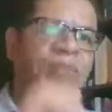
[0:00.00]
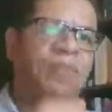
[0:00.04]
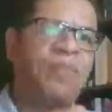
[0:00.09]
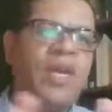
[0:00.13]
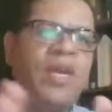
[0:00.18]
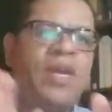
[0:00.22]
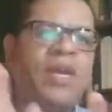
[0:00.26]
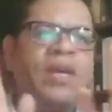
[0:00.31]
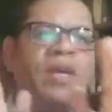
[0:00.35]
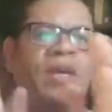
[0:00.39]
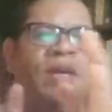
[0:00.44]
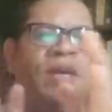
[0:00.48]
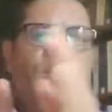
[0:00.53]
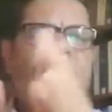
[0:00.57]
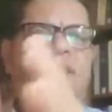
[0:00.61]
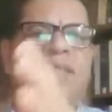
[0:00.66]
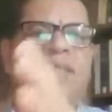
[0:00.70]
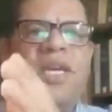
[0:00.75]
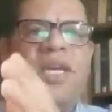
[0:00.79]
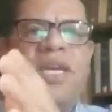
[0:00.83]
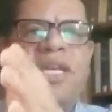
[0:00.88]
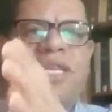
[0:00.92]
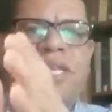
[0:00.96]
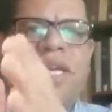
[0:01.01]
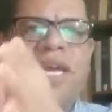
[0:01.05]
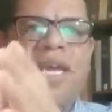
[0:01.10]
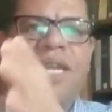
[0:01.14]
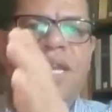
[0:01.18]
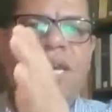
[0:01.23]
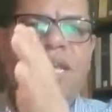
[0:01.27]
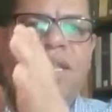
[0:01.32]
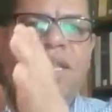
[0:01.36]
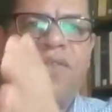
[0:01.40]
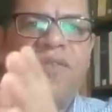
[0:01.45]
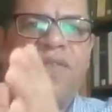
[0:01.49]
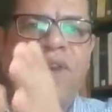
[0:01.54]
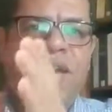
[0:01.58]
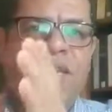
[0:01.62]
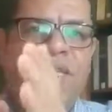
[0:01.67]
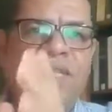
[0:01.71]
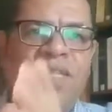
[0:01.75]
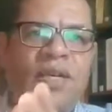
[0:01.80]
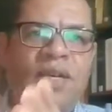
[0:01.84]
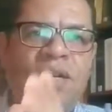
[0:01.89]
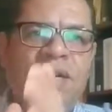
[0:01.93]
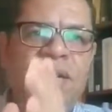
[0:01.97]
there is another factor,
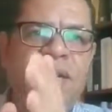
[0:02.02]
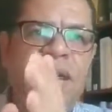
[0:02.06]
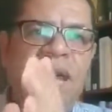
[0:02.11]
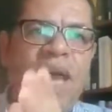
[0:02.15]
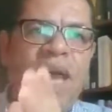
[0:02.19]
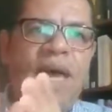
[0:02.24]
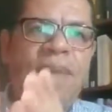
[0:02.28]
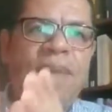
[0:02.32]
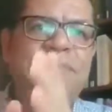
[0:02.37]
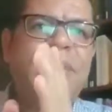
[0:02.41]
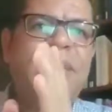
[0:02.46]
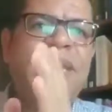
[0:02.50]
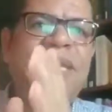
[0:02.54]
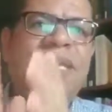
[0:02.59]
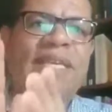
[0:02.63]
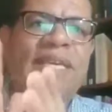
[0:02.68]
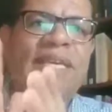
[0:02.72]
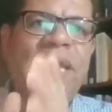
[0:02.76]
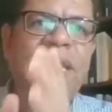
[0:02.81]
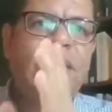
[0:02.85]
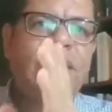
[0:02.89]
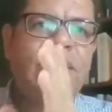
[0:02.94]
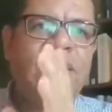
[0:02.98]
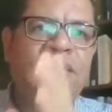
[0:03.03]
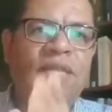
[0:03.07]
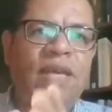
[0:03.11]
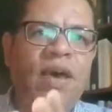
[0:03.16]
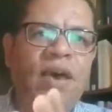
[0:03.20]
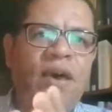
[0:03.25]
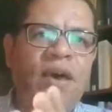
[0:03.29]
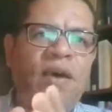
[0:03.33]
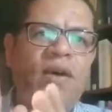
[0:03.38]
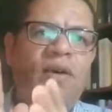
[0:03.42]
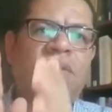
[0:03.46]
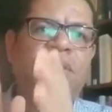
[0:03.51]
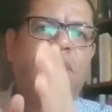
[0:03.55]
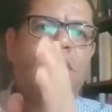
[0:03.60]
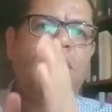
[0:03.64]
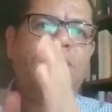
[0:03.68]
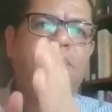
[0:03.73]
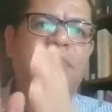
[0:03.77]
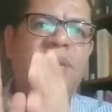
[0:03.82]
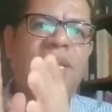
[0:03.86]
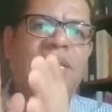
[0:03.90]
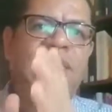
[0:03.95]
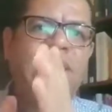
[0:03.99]
a mediator or a
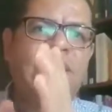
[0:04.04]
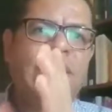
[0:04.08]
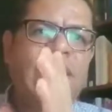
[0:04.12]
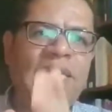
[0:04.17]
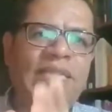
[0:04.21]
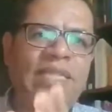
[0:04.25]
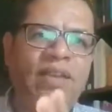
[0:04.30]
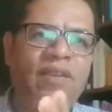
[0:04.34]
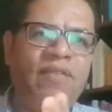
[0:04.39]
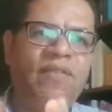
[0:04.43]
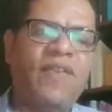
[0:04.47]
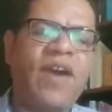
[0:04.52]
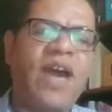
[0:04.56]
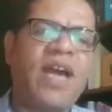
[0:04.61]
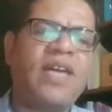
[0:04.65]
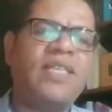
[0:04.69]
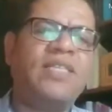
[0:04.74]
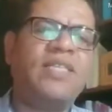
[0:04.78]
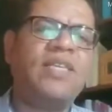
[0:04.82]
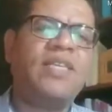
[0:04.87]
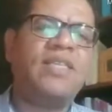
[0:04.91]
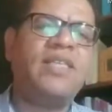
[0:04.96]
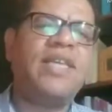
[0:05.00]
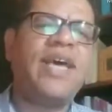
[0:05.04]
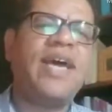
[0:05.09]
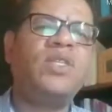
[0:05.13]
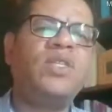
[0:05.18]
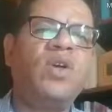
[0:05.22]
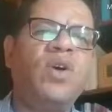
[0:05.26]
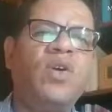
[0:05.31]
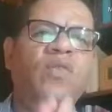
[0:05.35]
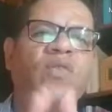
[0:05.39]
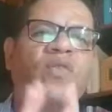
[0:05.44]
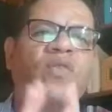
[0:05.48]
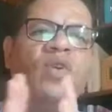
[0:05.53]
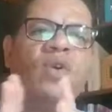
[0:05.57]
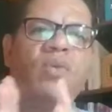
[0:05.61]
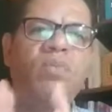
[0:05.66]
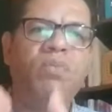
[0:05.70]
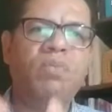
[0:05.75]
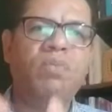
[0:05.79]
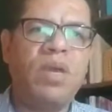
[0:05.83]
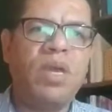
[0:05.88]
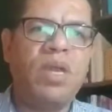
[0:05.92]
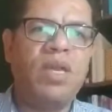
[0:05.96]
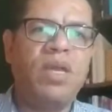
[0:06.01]
mediating factor, that of
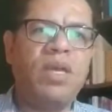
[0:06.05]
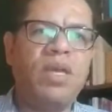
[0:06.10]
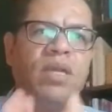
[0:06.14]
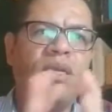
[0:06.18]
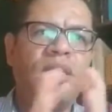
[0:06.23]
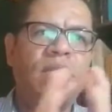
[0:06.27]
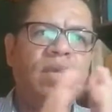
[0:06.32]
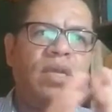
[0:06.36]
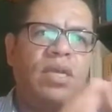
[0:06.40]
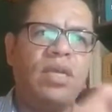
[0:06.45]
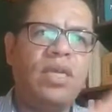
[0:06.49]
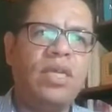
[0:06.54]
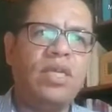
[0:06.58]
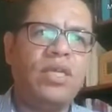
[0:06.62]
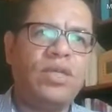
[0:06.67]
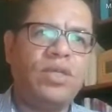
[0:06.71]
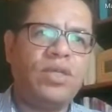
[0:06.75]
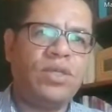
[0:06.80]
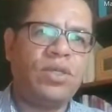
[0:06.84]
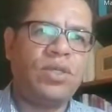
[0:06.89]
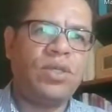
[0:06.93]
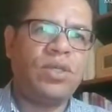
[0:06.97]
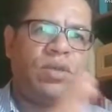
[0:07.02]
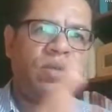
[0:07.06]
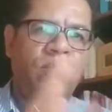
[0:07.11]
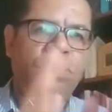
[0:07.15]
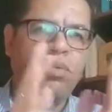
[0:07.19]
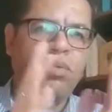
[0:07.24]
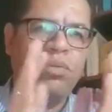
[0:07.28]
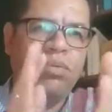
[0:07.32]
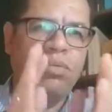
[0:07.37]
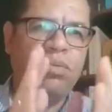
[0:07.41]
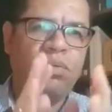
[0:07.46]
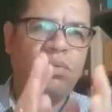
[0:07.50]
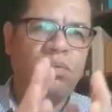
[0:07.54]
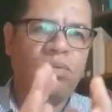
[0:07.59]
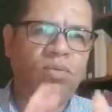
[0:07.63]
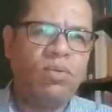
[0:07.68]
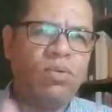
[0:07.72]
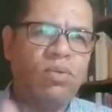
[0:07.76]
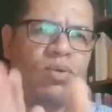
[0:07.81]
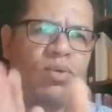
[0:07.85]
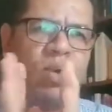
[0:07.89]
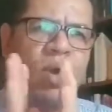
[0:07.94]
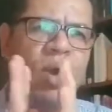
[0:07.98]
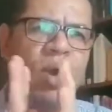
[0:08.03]
opinion leaders. Who are
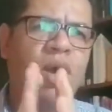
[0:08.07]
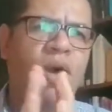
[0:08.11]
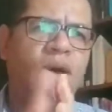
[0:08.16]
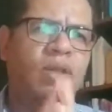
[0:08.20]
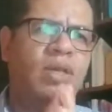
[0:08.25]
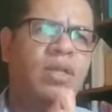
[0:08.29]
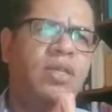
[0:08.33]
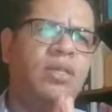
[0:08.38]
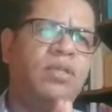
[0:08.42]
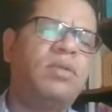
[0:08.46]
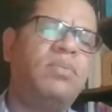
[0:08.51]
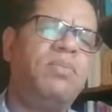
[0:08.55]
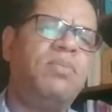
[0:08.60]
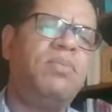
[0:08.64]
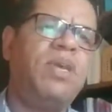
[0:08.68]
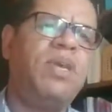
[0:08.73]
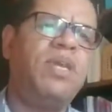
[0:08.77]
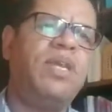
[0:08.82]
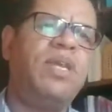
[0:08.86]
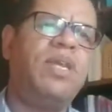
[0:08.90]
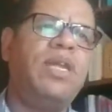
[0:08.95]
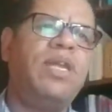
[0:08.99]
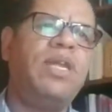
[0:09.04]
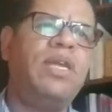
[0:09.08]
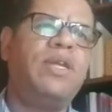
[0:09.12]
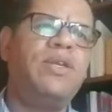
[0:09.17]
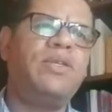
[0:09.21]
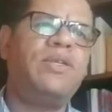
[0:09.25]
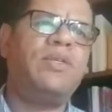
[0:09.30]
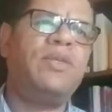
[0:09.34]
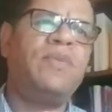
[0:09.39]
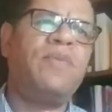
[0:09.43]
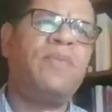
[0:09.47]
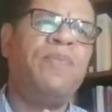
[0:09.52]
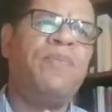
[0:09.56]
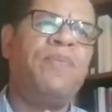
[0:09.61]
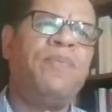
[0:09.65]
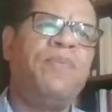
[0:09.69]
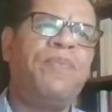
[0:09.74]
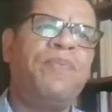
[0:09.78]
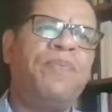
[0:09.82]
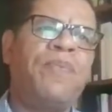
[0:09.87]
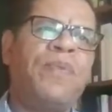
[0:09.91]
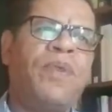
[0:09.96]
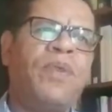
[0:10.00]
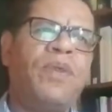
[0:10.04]
these opinion leaders?
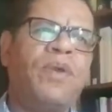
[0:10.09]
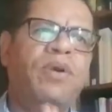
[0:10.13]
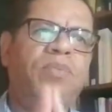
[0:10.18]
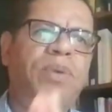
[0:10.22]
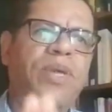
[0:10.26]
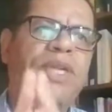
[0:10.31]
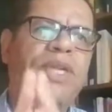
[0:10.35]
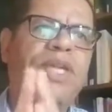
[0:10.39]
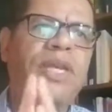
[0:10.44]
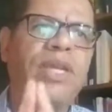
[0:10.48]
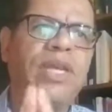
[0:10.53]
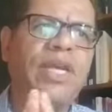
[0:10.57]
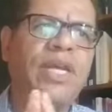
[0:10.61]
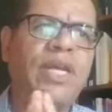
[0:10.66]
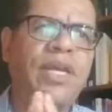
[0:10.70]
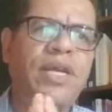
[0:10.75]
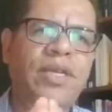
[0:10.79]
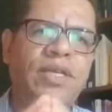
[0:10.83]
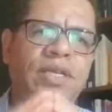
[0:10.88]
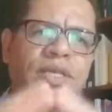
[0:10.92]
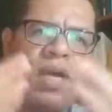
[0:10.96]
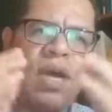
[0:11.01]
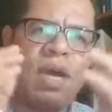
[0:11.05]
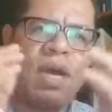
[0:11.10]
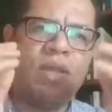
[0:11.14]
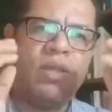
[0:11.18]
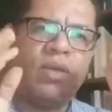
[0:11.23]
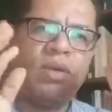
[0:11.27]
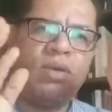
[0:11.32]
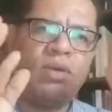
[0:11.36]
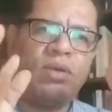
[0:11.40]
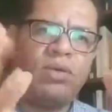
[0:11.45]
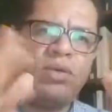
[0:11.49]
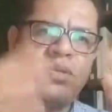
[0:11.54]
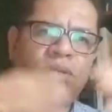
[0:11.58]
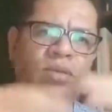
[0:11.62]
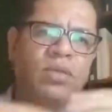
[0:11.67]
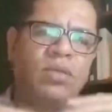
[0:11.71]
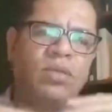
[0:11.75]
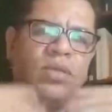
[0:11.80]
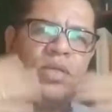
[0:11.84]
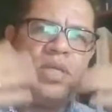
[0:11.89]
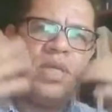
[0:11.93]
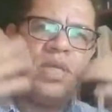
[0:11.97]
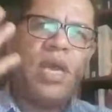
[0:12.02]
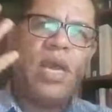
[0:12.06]
Opinion leaders are those,
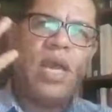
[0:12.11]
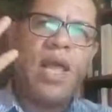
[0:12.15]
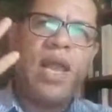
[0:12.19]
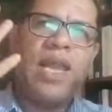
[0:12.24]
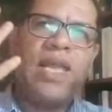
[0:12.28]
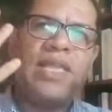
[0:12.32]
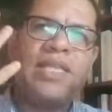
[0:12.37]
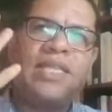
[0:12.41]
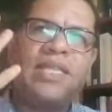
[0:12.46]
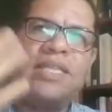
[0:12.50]
let's say,